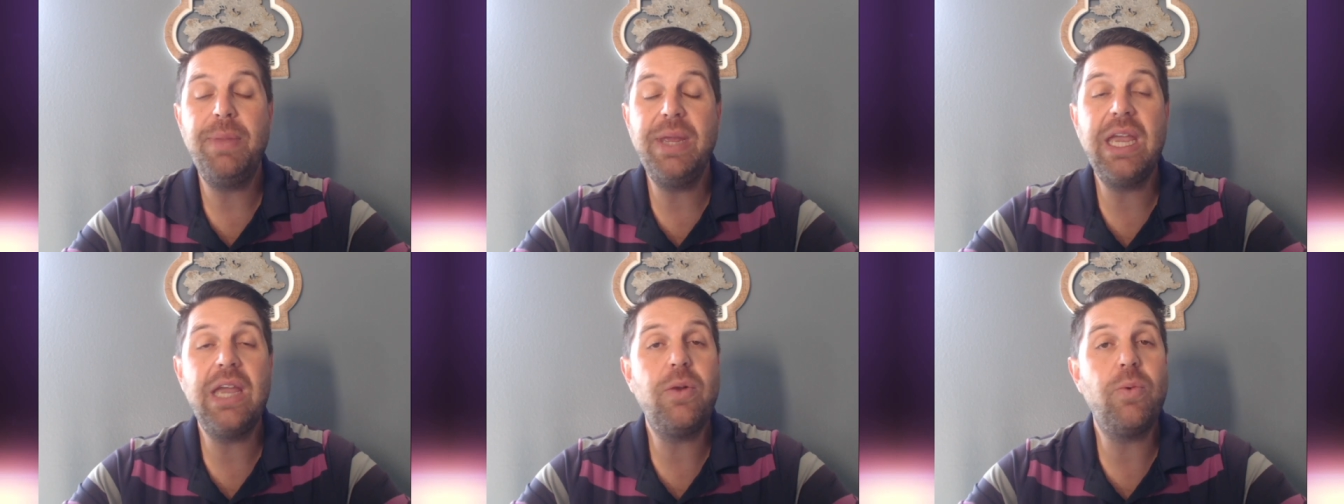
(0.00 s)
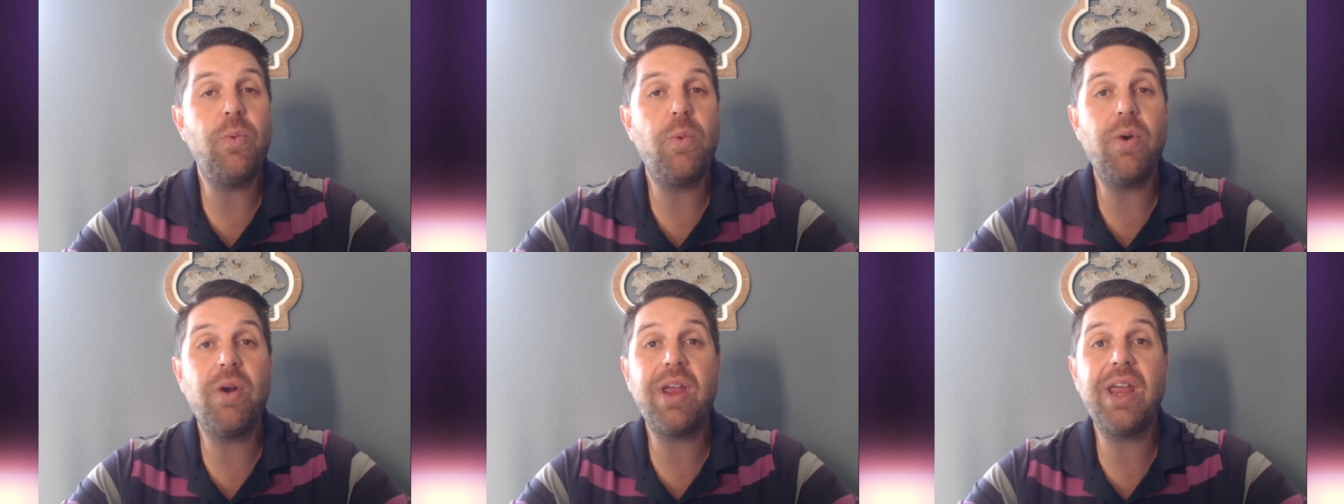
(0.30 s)

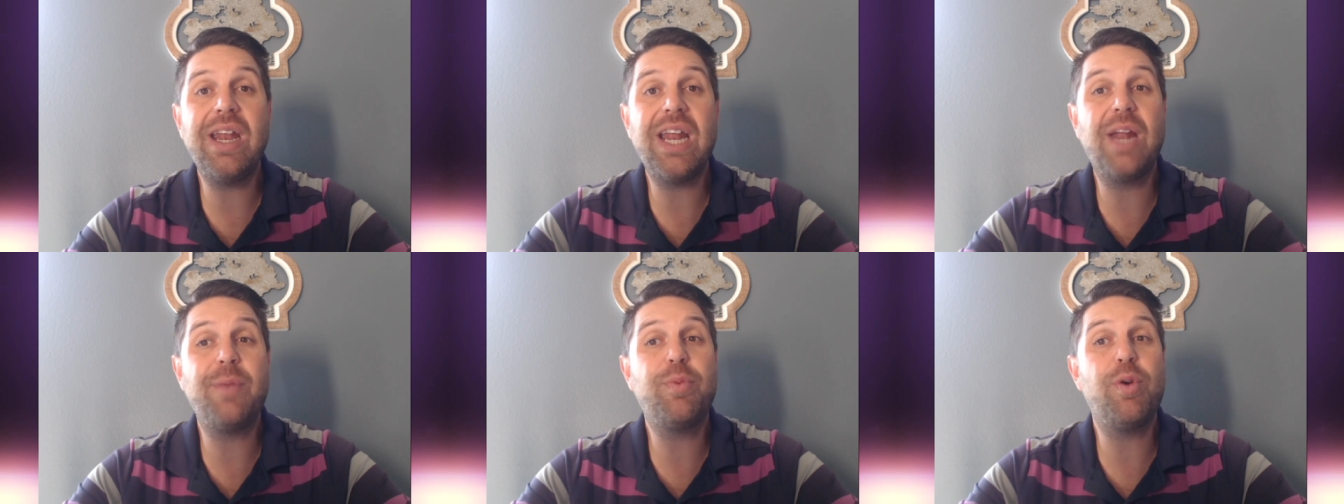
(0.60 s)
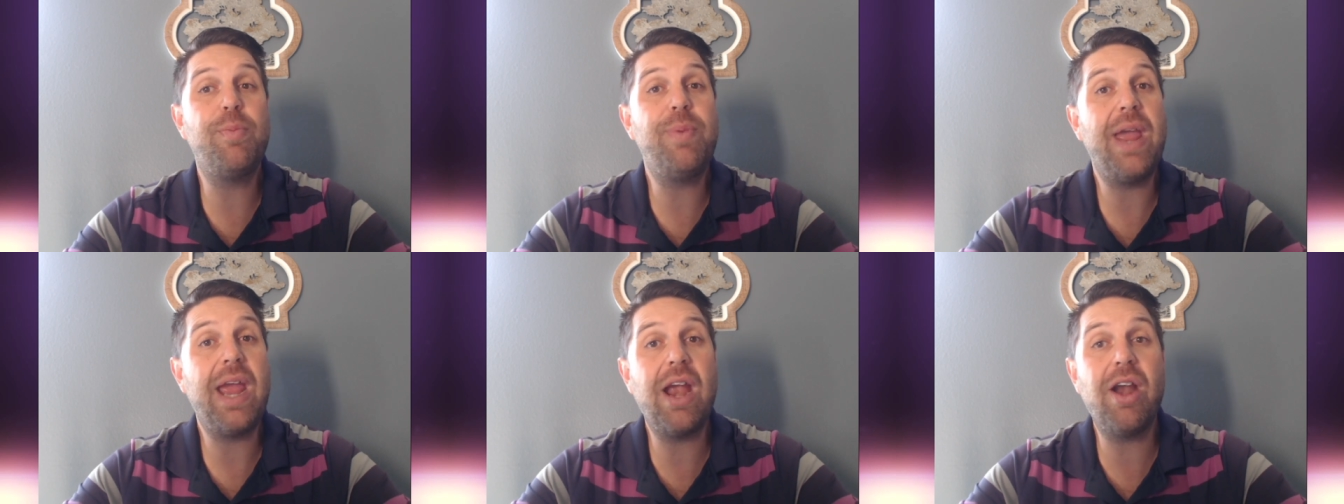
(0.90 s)
begin working on
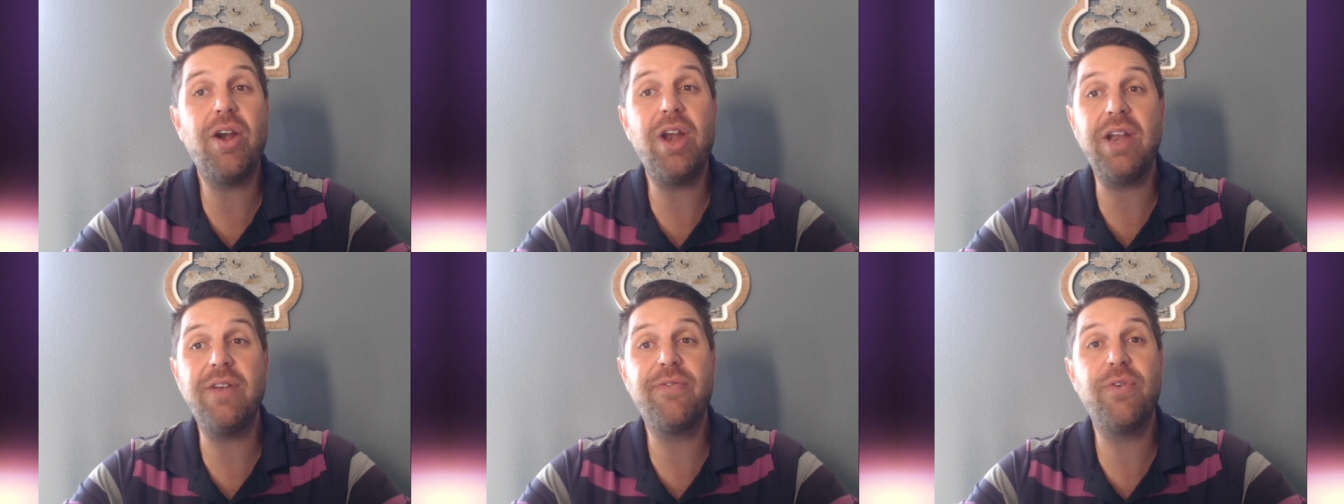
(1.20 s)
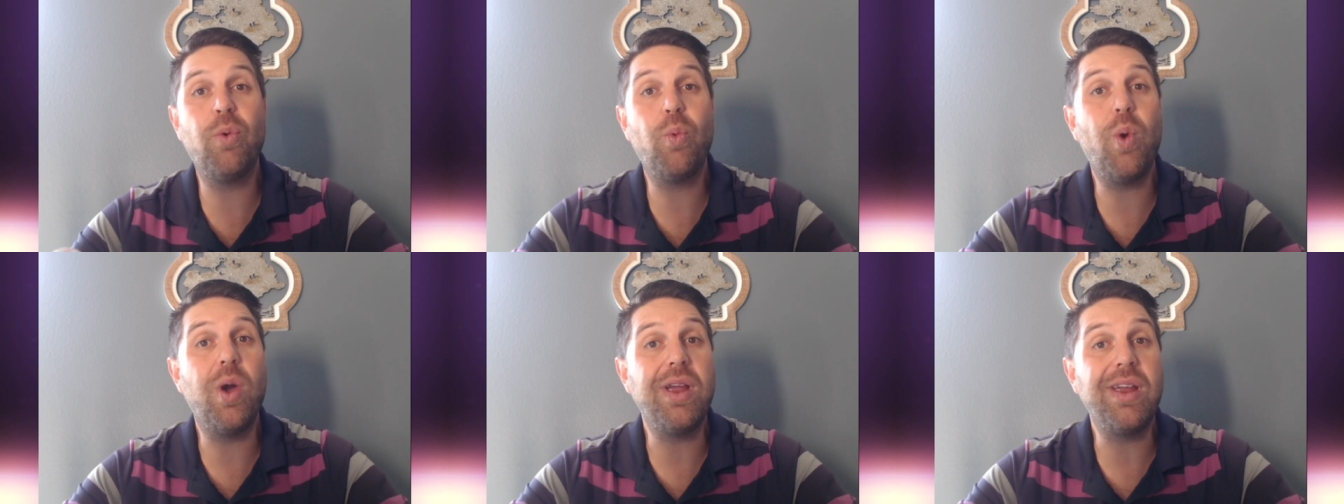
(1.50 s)
preparing
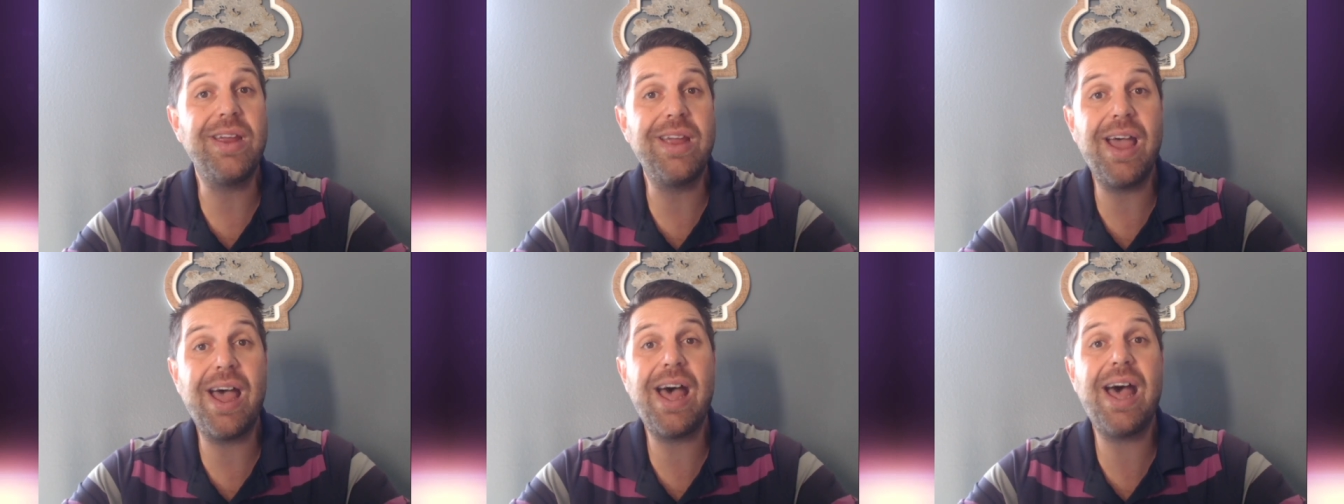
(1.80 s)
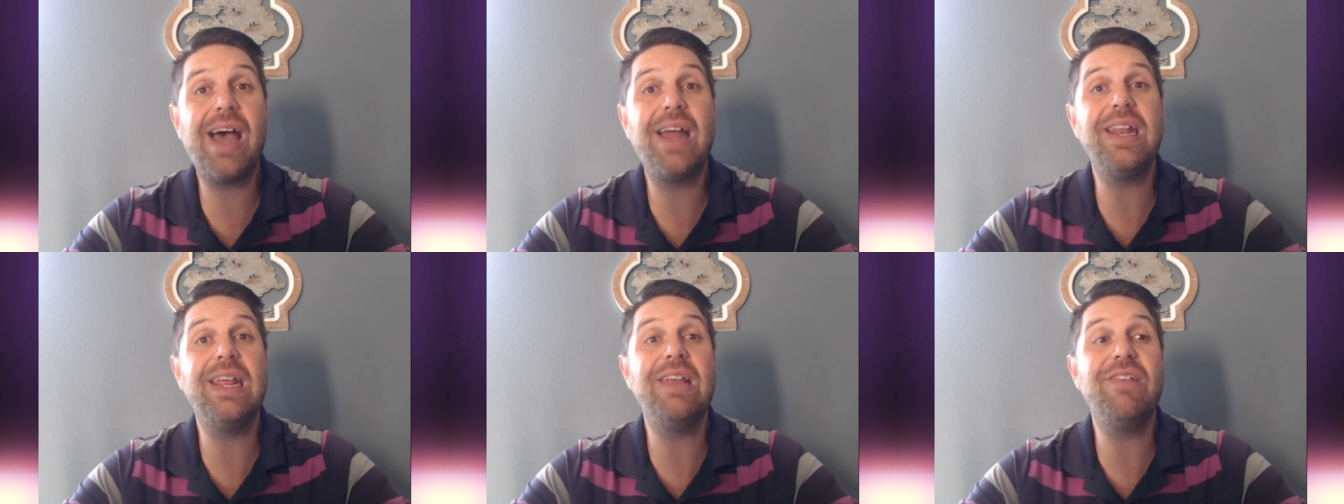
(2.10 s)
for what
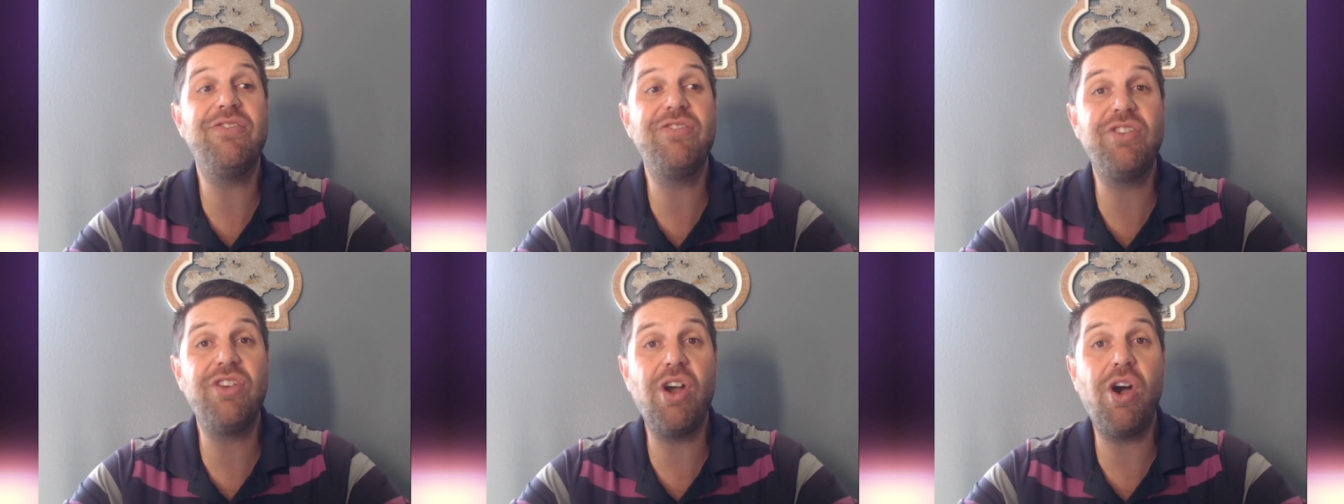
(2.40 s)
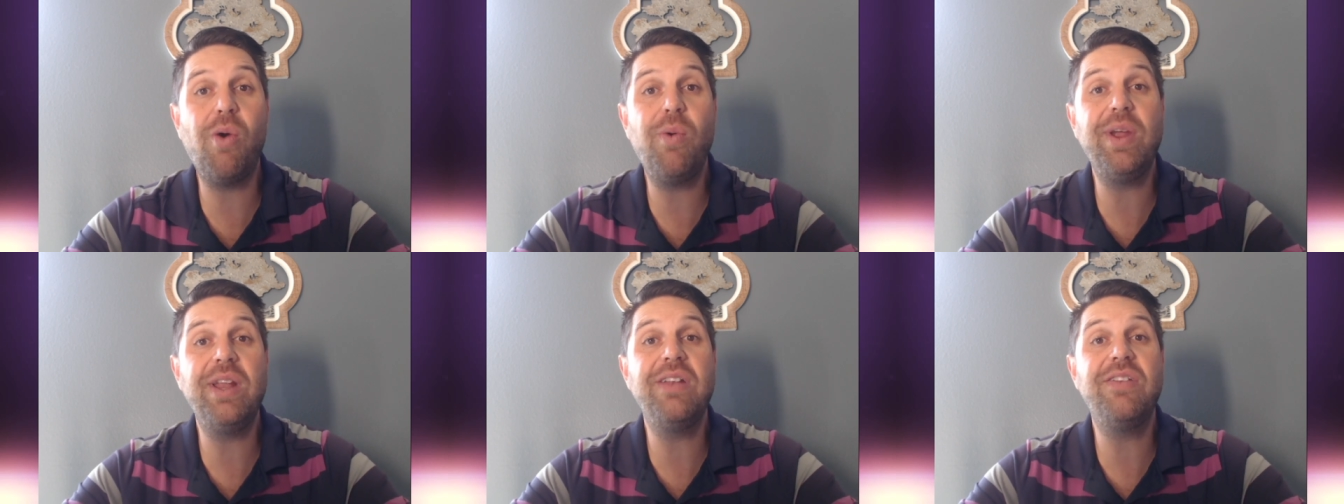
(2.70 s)
God is
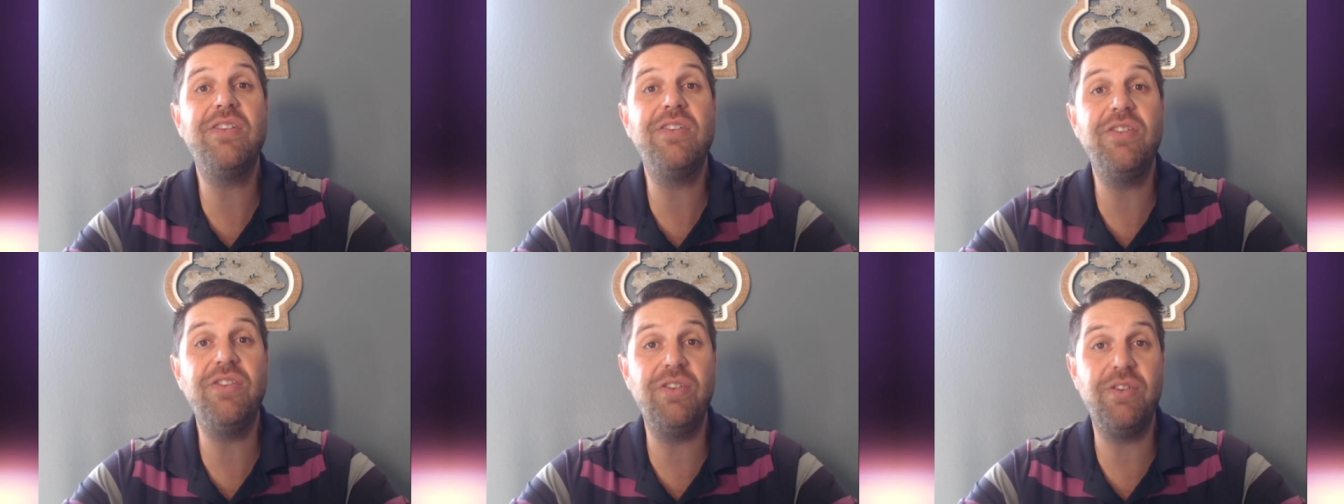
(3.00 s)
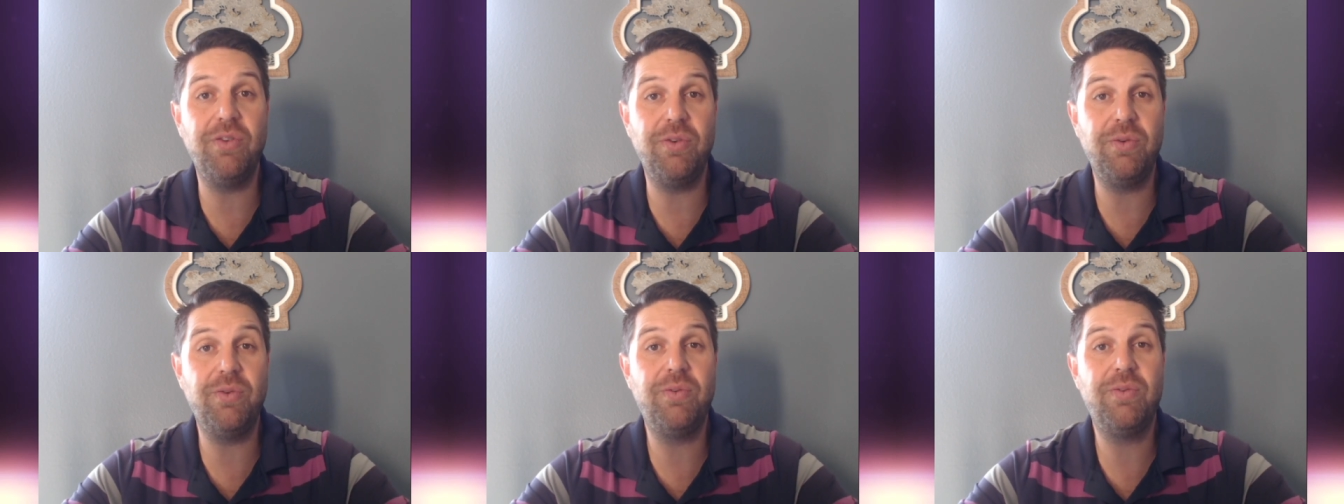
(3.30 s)
going to
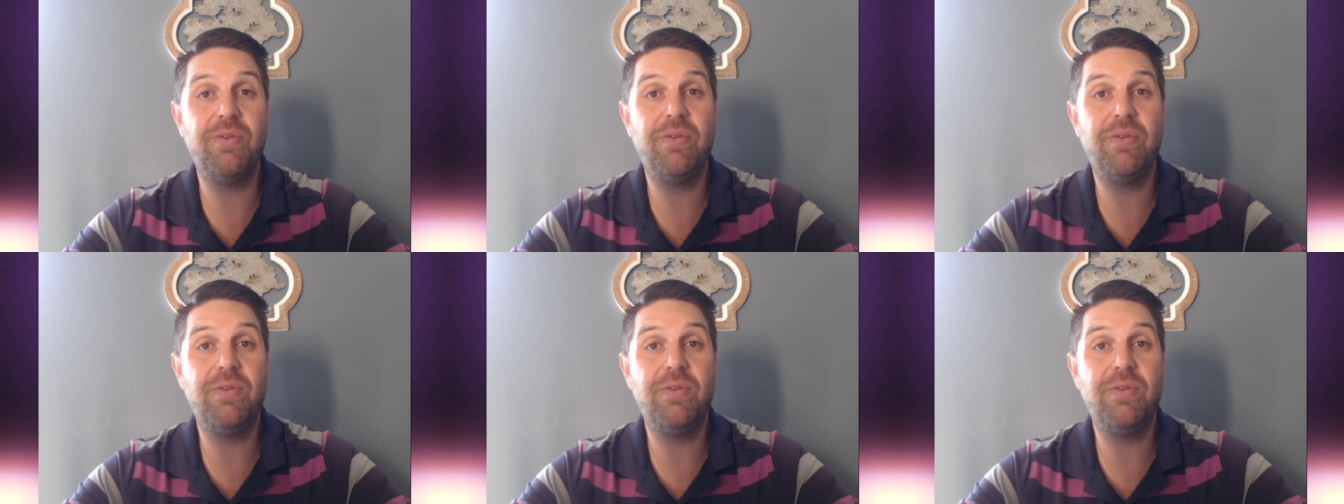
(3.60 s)
do